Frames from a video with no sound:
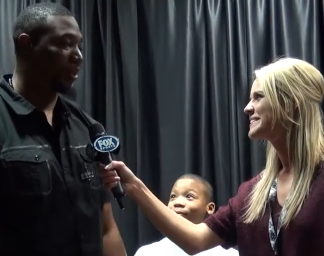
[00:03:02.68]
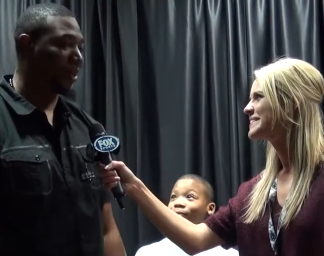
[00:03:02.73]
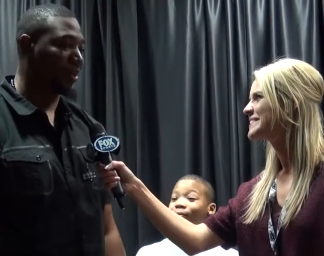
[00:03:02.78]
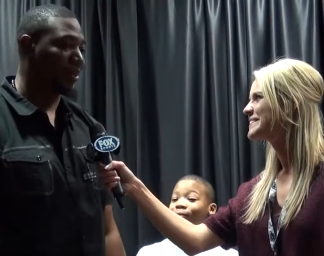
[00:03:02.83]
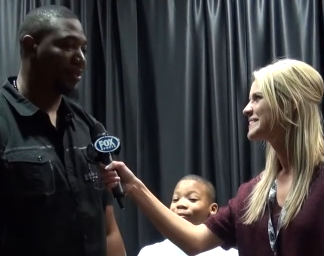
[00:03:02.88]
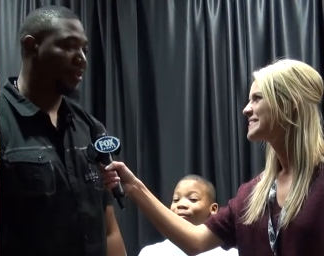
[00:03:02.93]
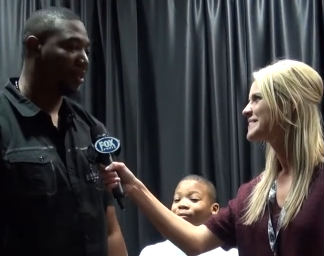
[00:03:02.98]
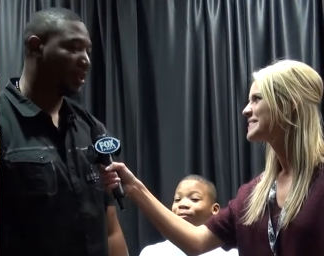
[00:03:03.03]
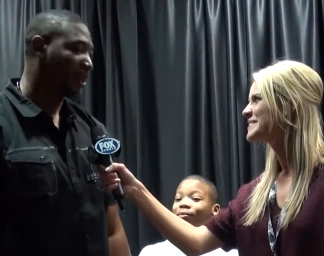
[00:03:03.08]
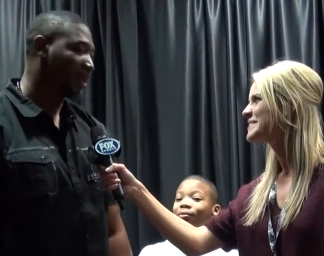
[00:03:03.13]
Speaker 1: you
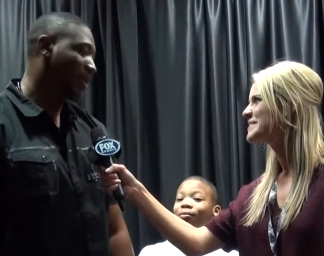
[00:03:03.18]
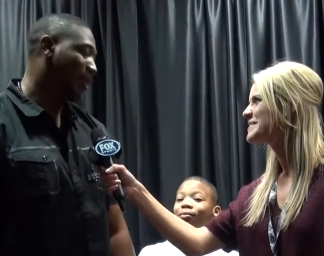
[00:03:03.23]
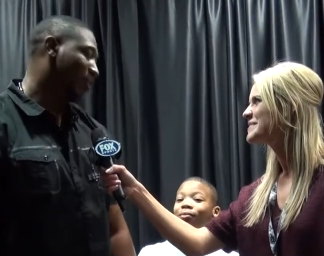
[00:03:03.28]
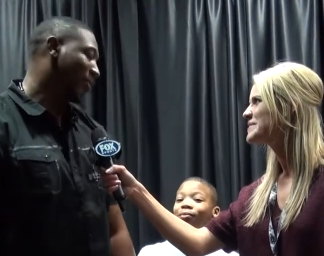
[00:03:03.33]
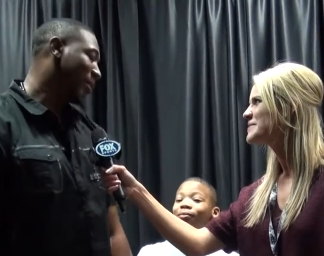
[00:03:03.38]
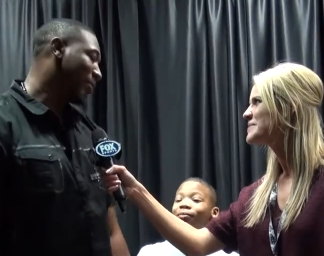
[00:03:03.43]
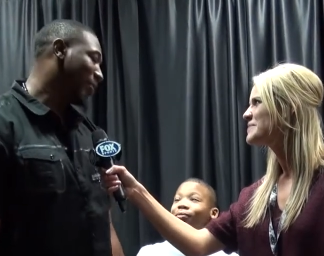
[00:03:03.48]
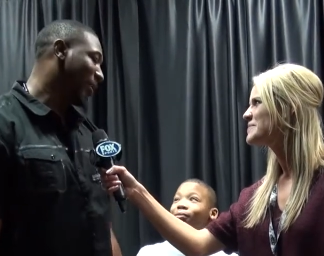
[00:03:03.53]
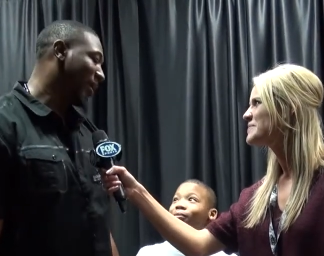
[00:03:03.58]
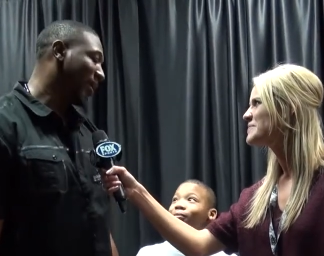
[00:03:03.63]
know, he's going
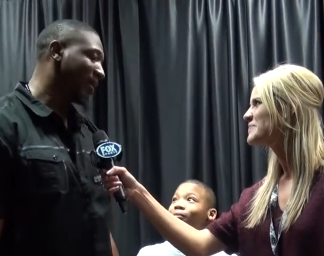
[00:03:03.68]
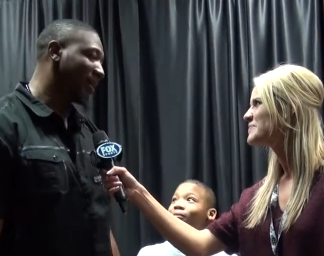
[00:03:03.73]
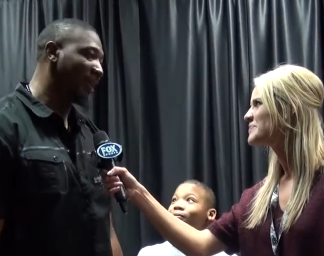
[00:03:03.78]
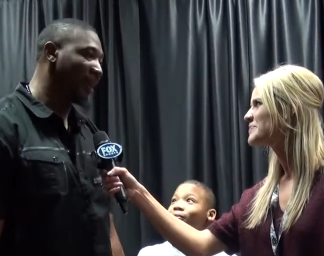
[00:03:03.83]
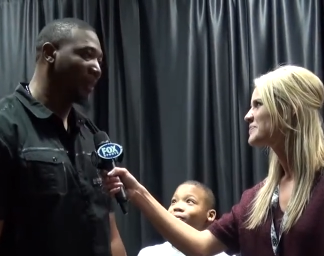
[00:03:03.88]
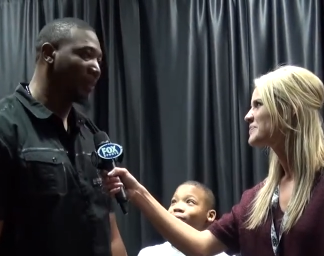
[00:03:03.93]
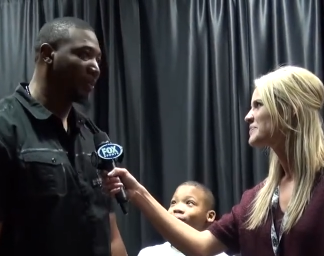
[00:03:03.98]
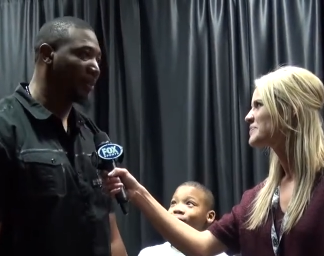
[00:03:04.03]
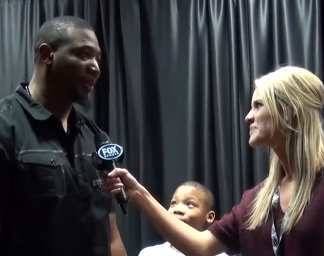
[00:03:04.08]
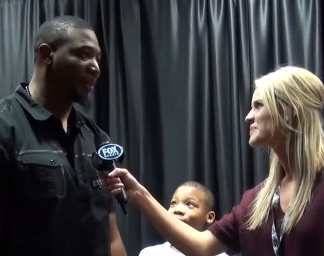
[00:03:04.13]
to be big
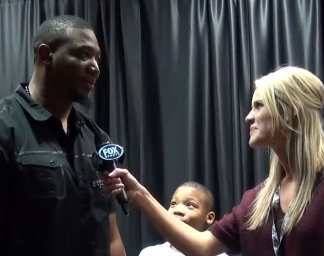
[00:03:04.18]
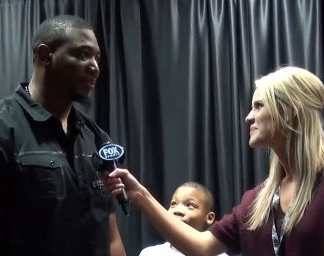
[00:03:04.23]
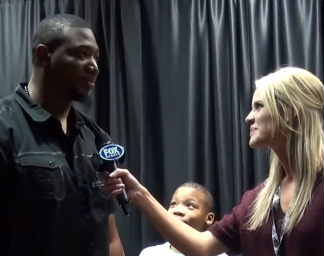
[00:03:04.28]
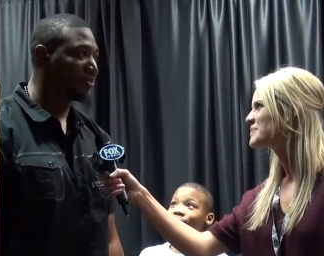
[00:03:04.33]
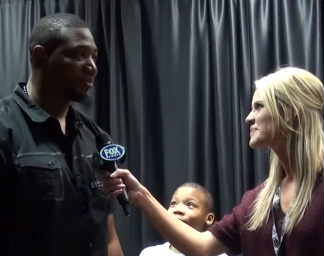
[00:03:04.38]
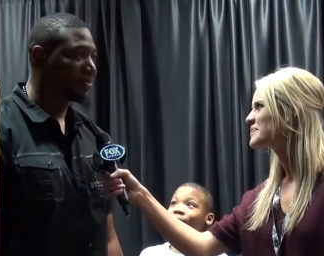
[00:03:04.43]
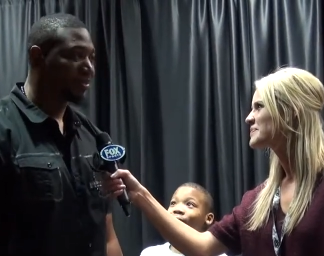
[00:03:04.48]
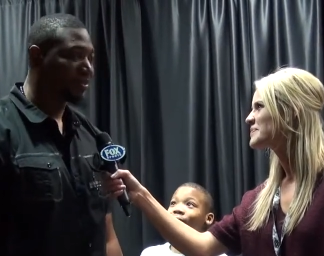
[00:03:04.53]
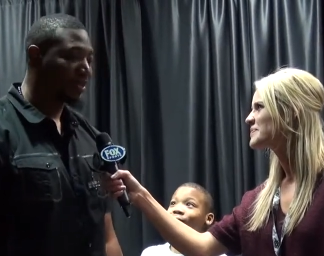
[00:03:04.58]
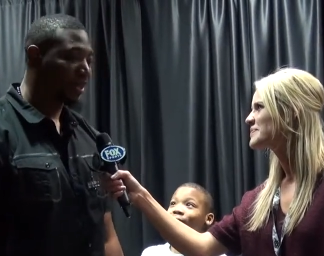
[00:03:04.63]
like me.
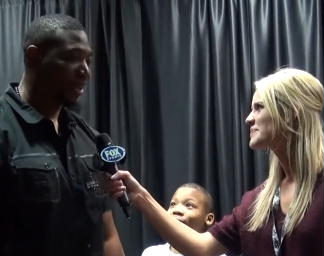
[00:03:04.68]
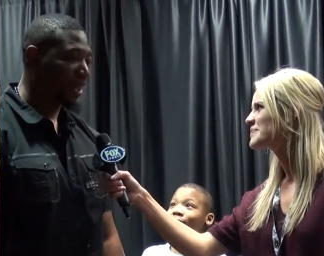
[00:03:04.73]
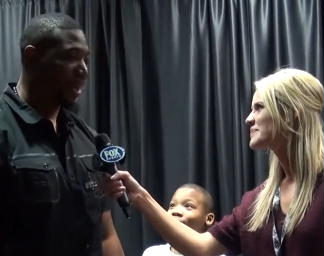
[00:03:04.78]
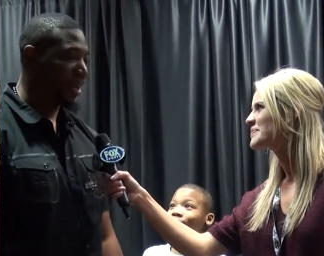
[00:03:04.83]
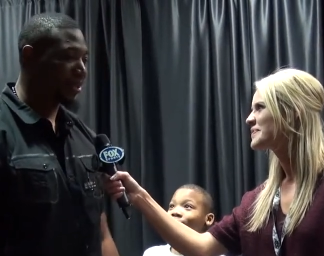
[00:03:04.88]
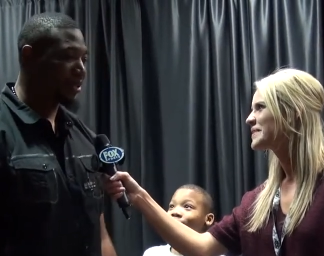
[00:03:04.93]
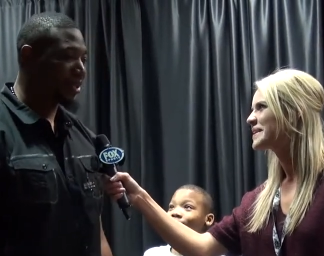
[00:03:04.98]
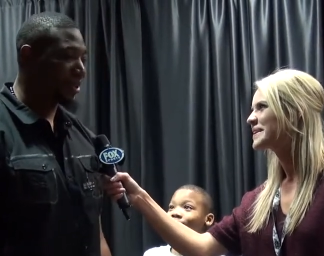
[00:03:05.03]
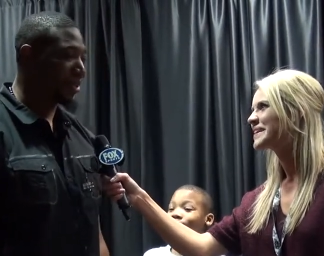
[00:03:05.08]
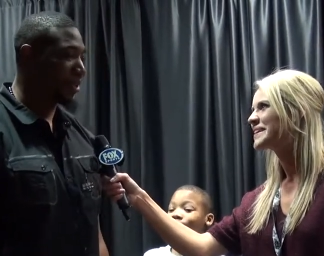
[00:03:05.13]
He
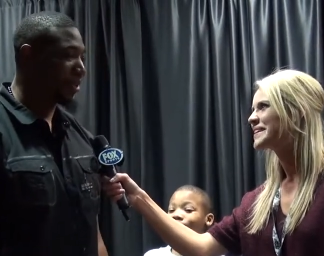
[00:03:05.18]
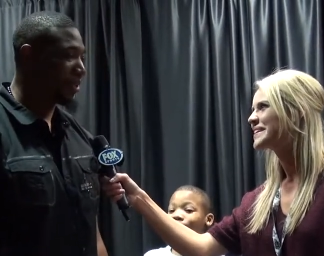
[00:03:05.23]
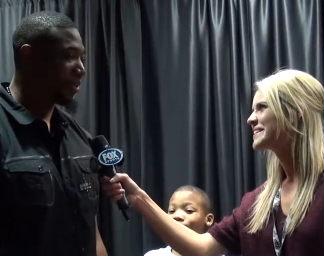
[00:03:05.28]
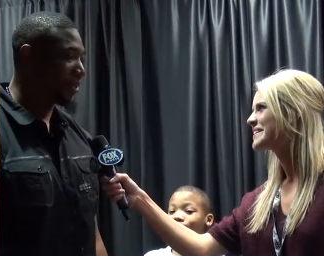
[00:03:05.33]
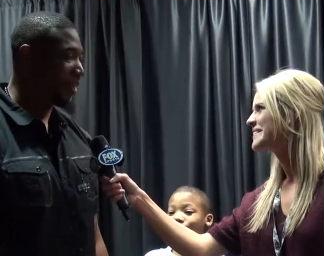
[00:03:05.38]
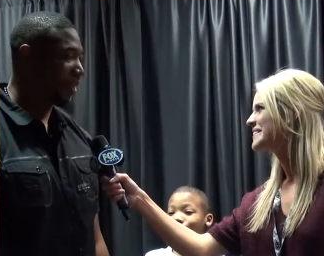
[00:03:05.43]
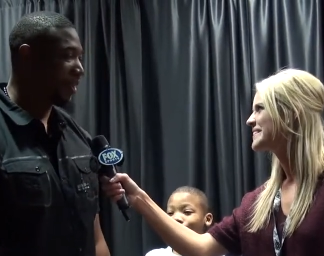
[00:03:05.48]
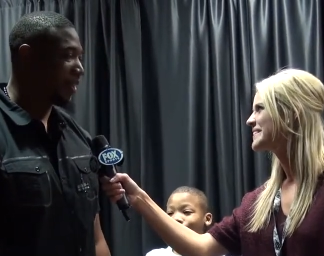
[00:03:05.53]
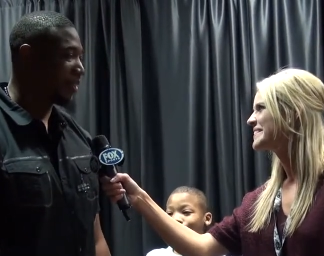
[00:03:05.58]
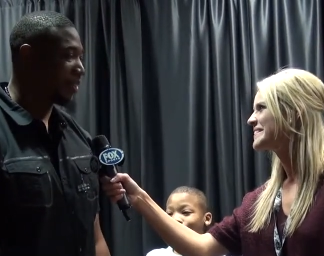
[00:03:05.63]
out there hitting
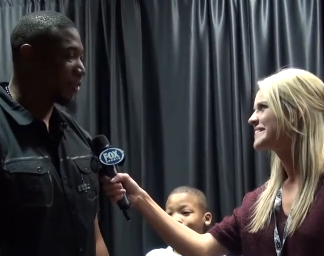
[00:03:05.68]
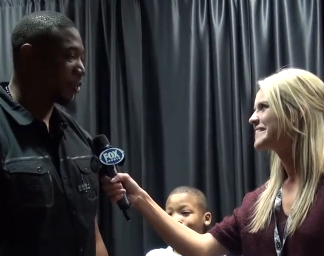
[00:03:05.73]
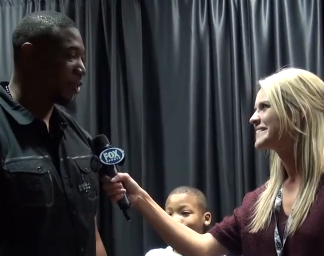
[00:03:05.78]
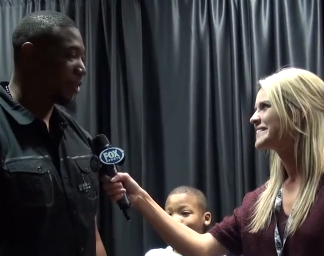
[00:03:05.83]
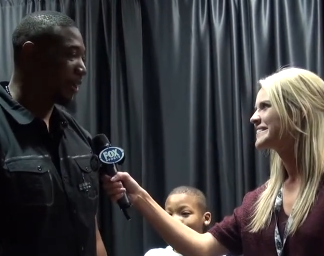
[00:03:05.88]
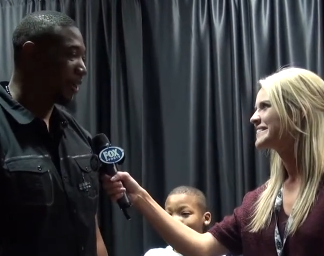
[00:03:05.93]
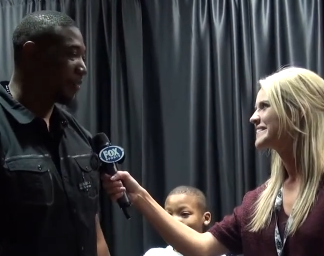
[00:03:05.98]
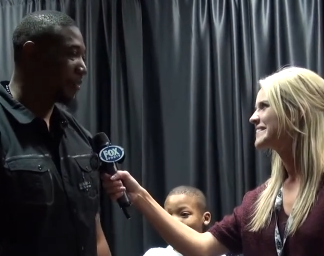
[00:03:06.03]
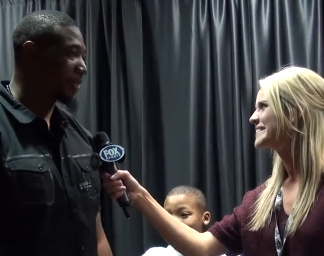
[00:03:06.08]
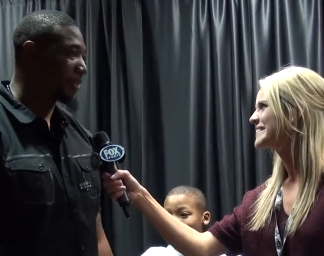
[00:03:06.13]
hard,
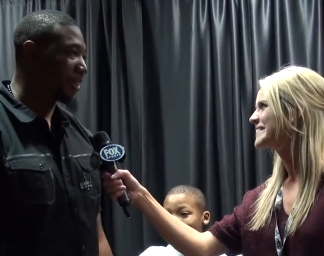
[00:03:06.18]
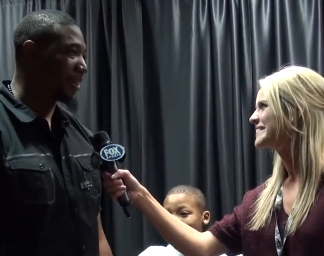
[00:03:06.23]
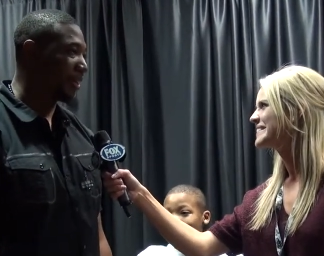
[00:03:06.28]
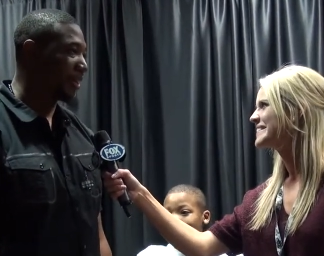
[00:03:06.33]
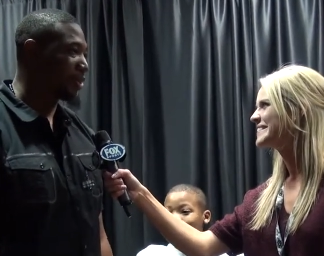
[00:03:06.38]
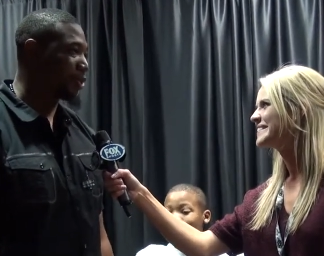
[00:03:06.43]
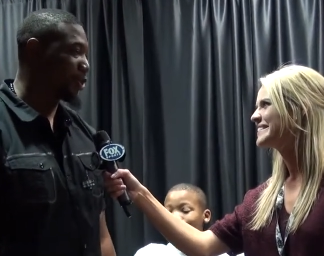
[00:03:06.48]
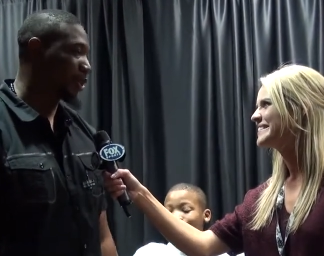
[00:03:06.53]
doing everything. He